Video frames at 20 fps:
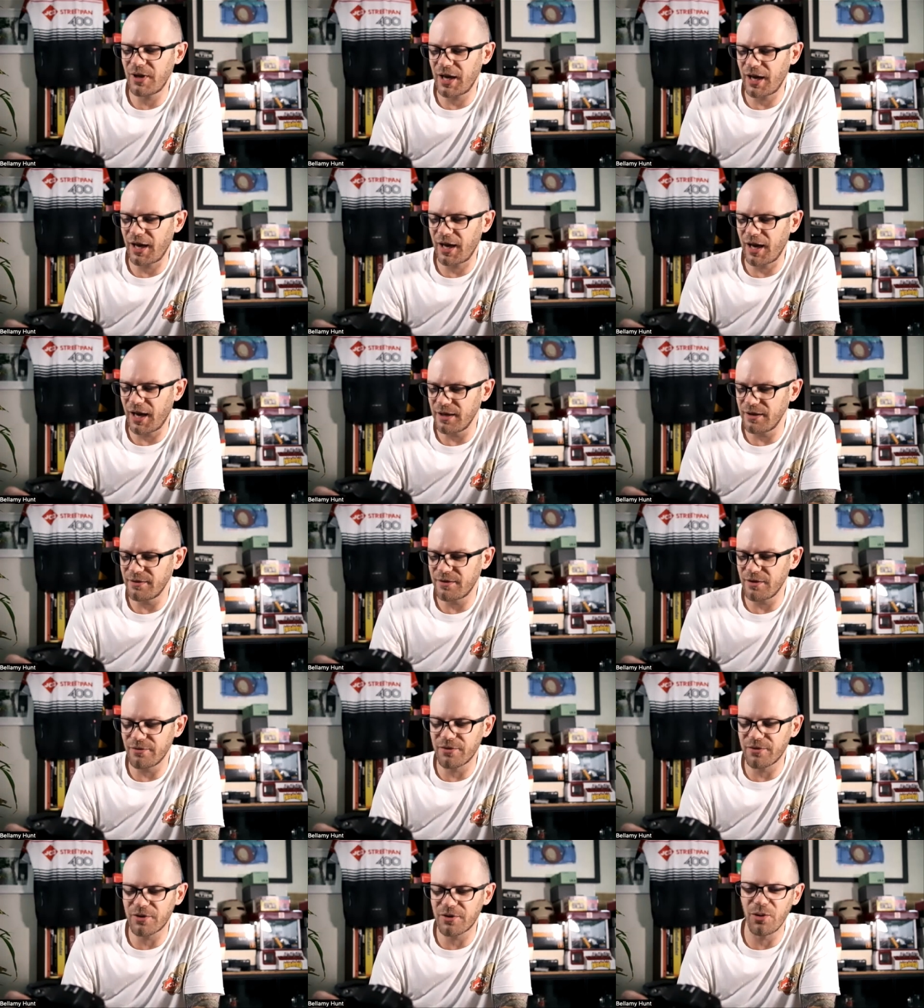and
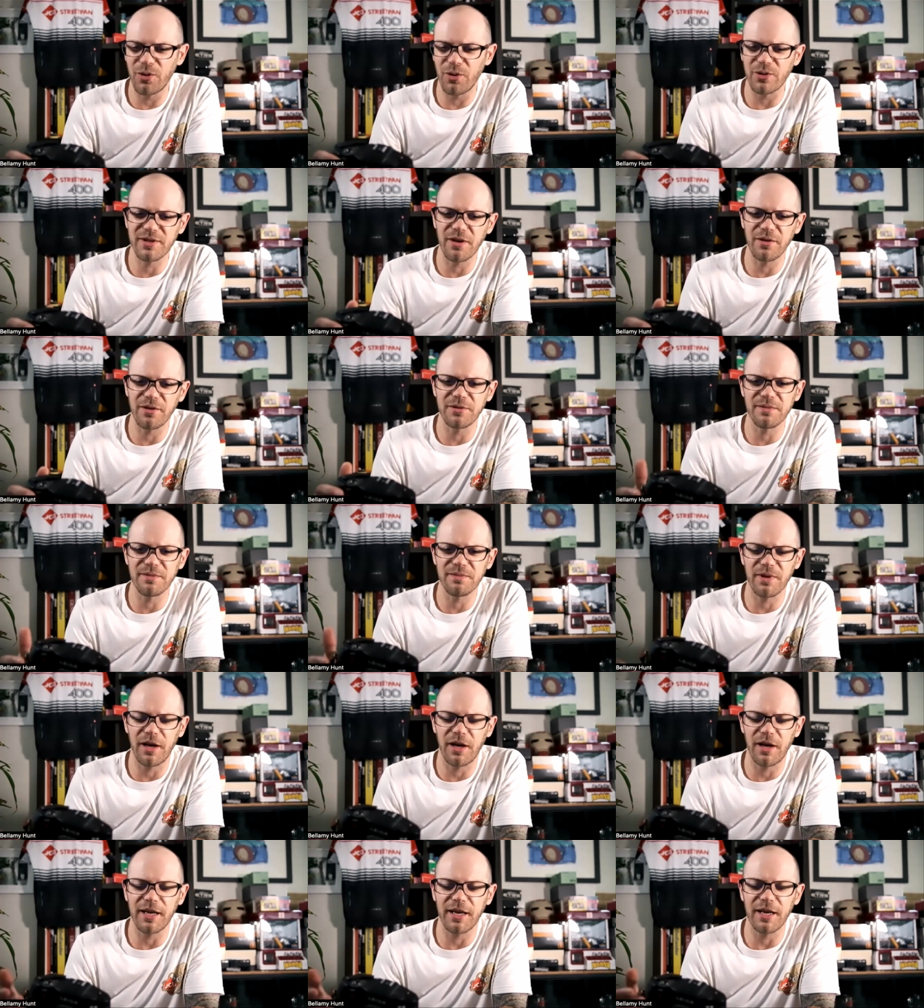of course those
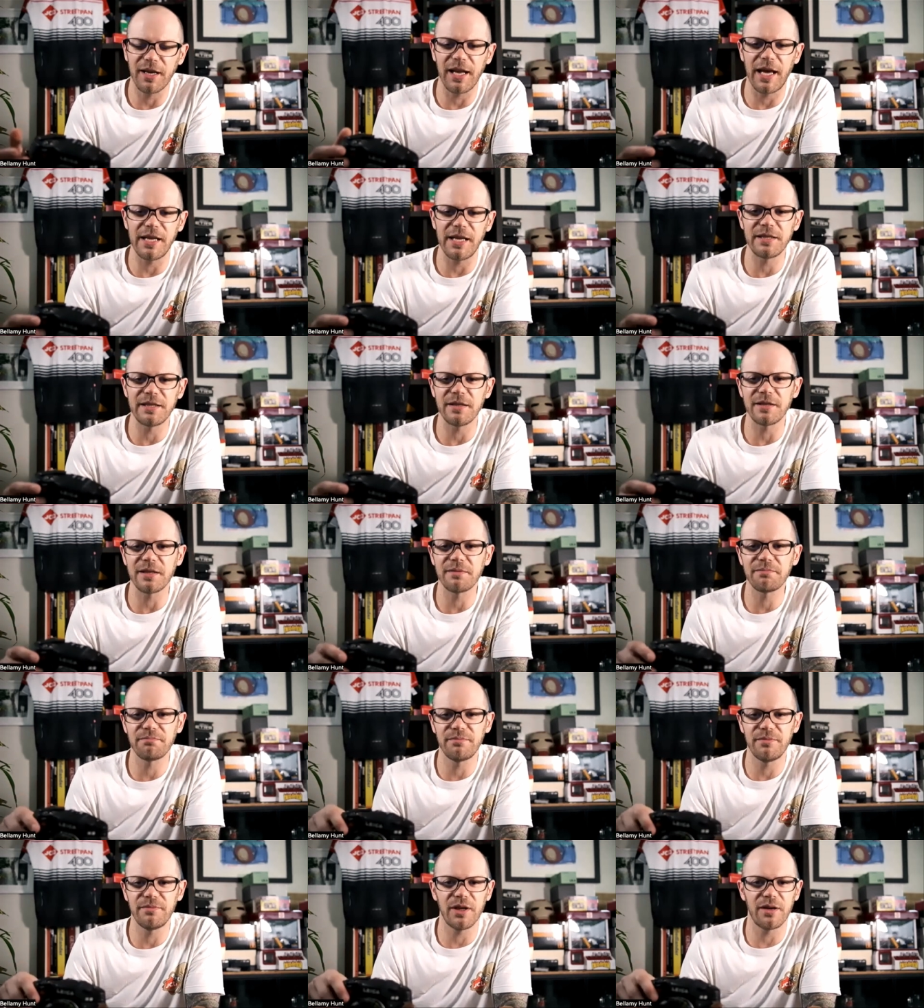Leica lenses,
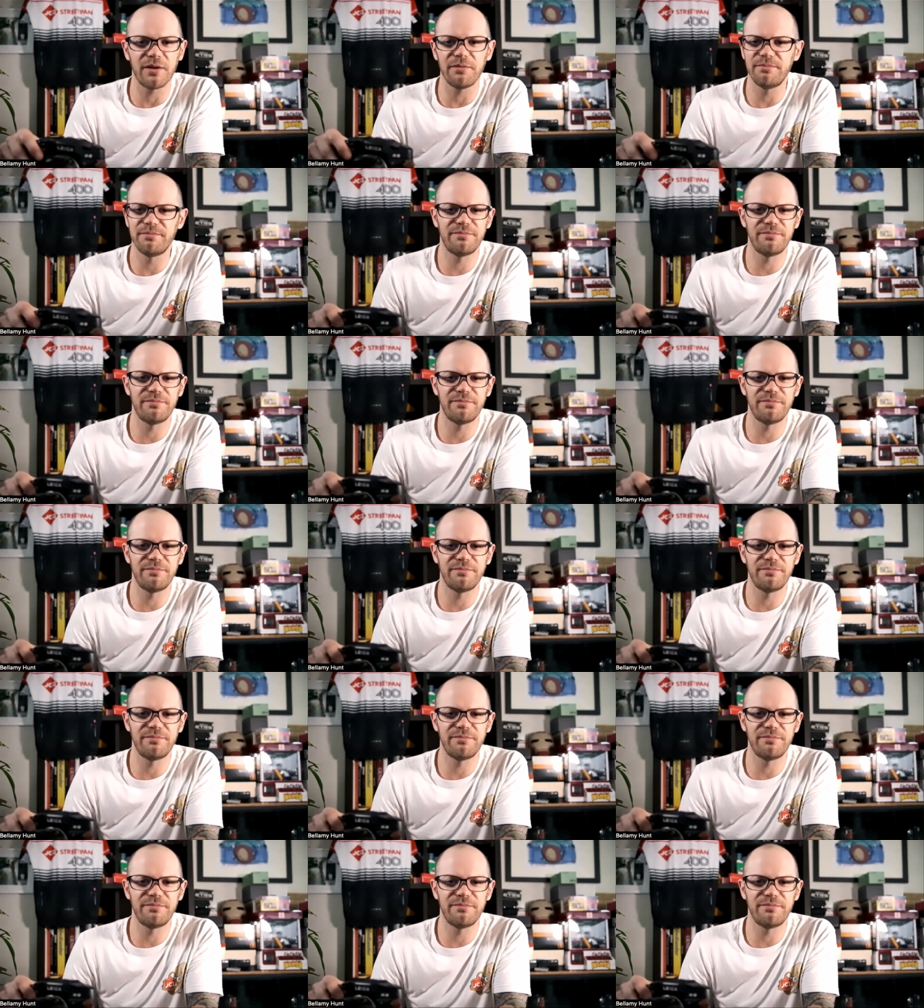you know,